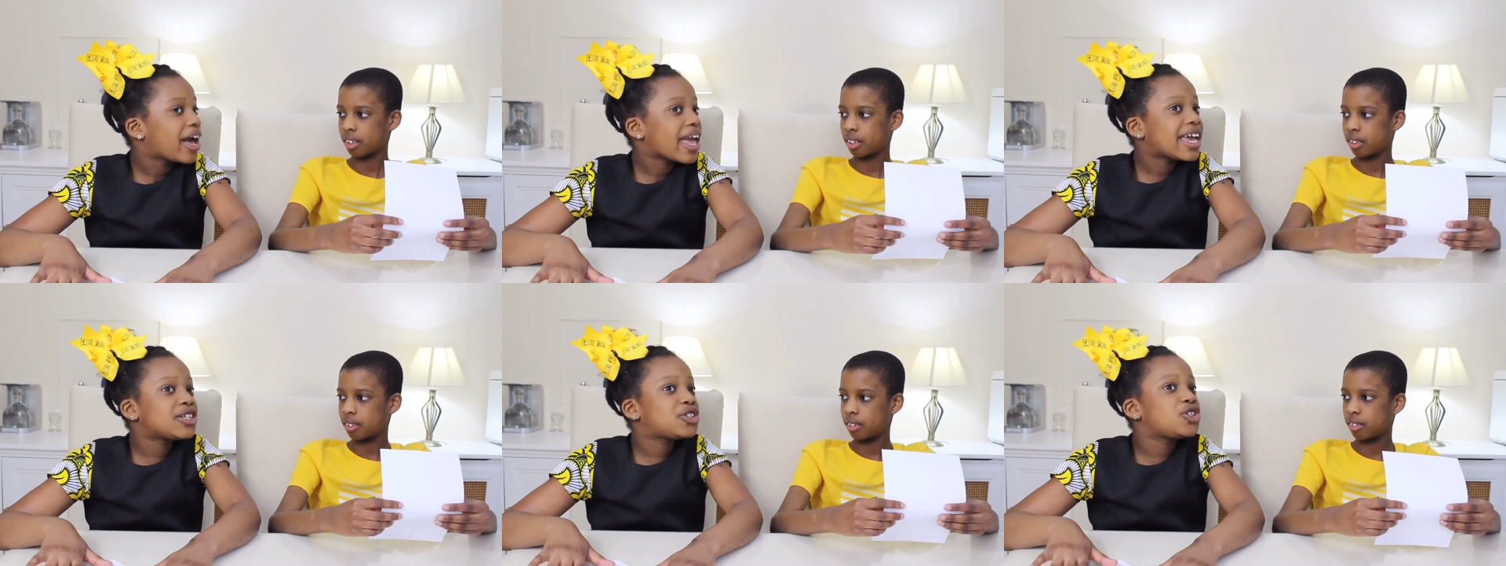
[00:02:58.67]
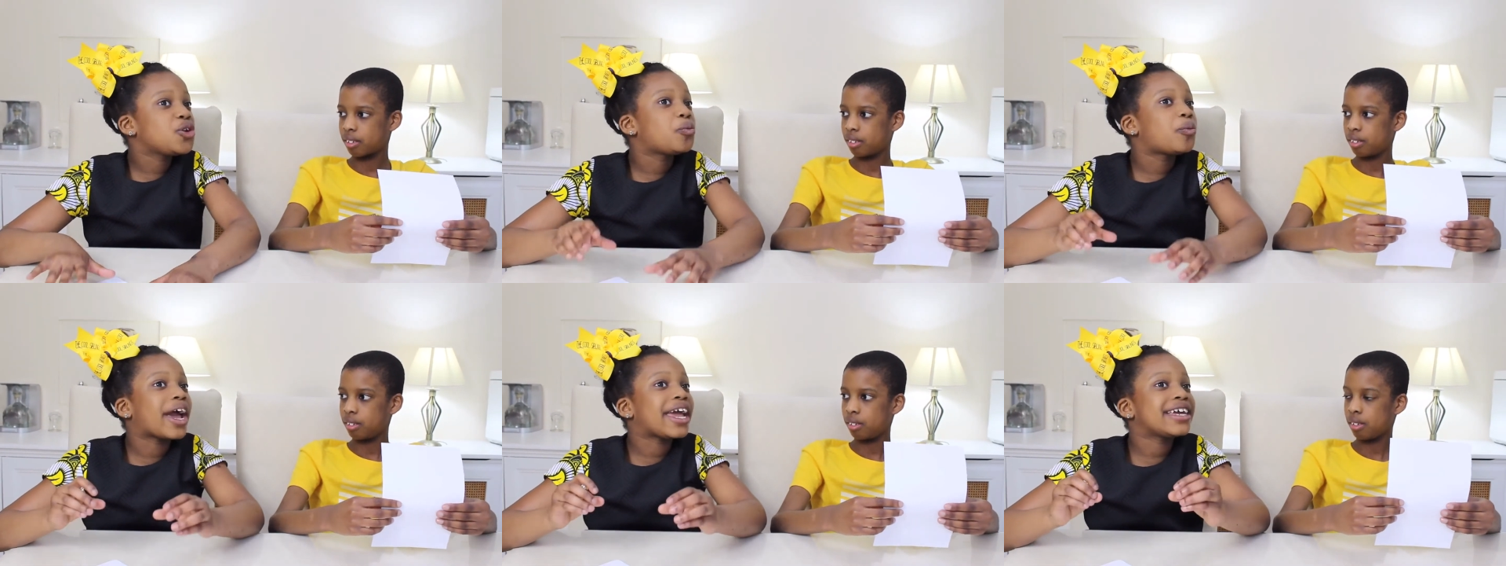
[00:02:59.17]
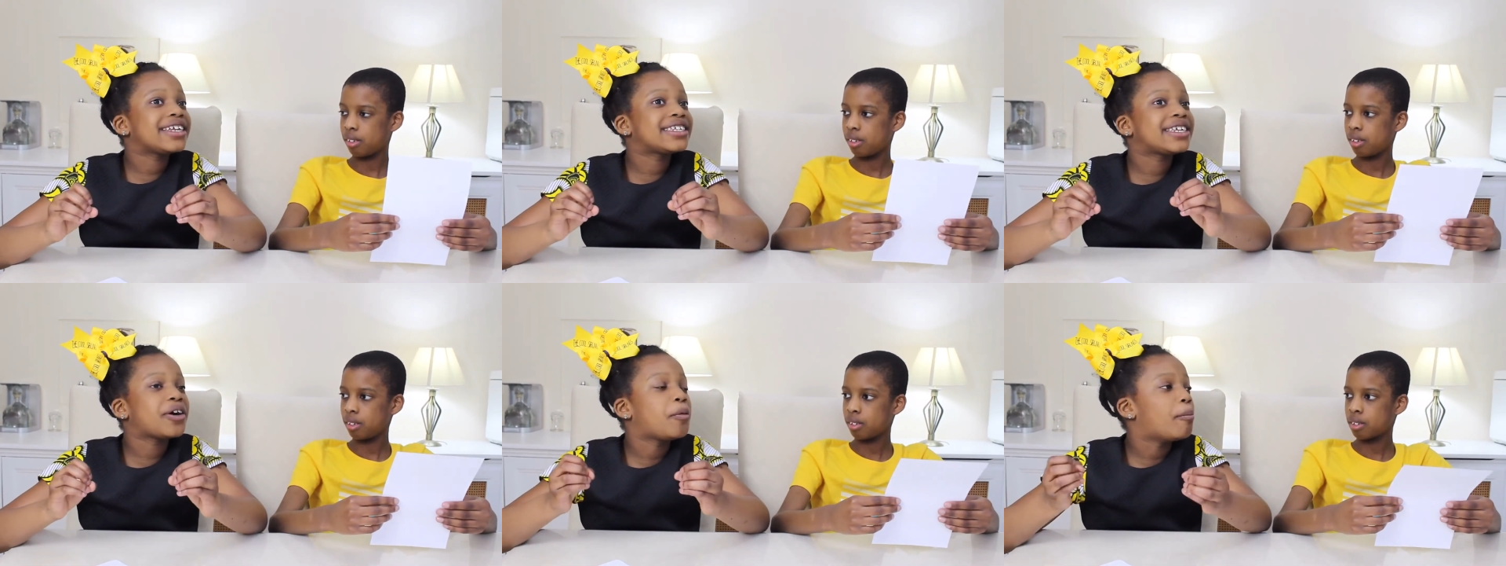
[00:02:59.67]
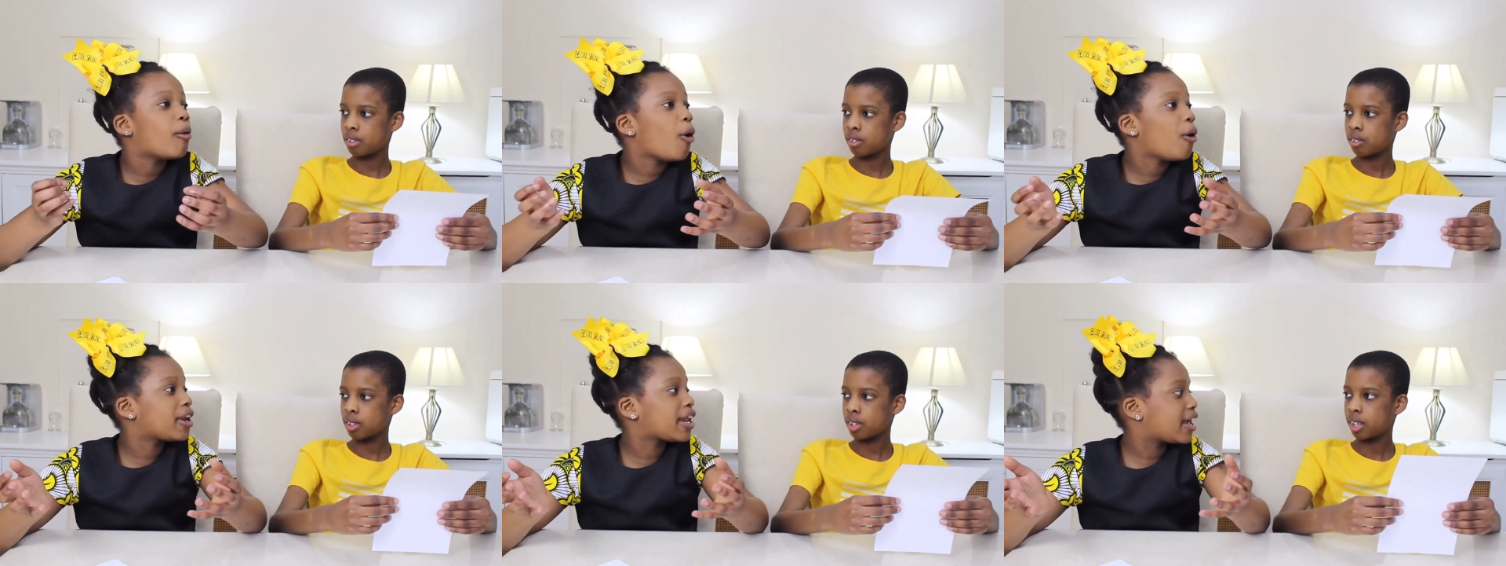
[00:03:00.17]
Speaker 1: It's you wait until
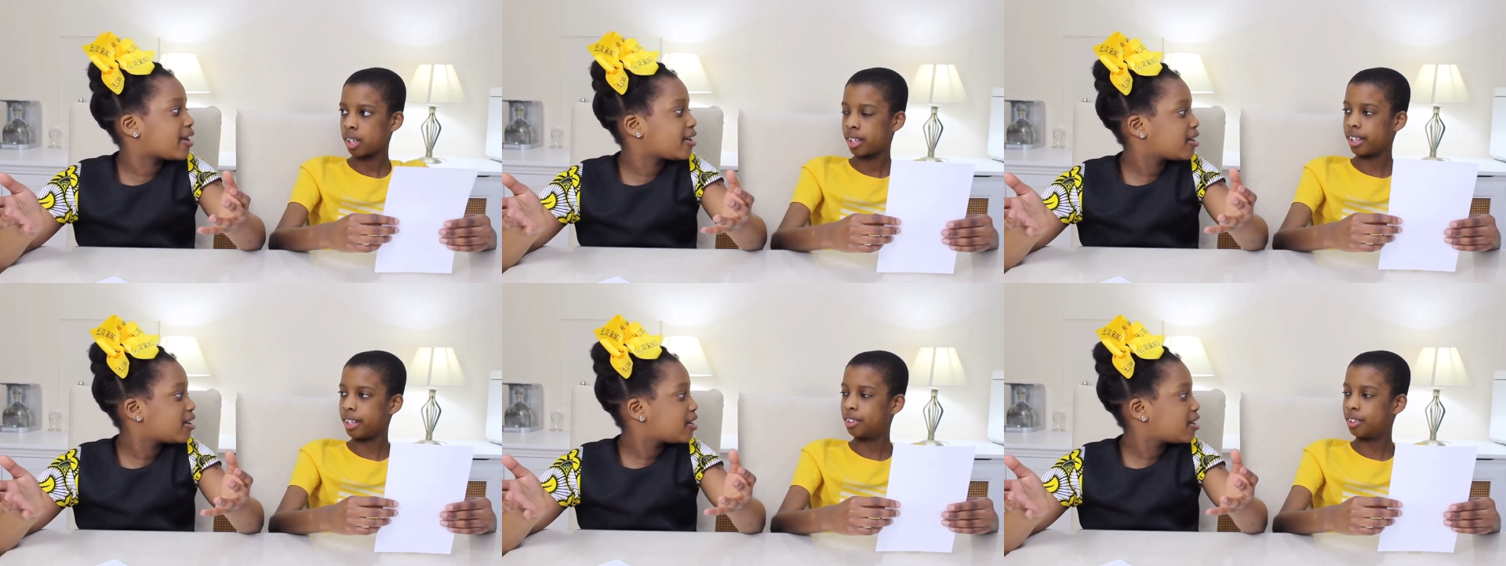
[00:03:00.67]
morning. You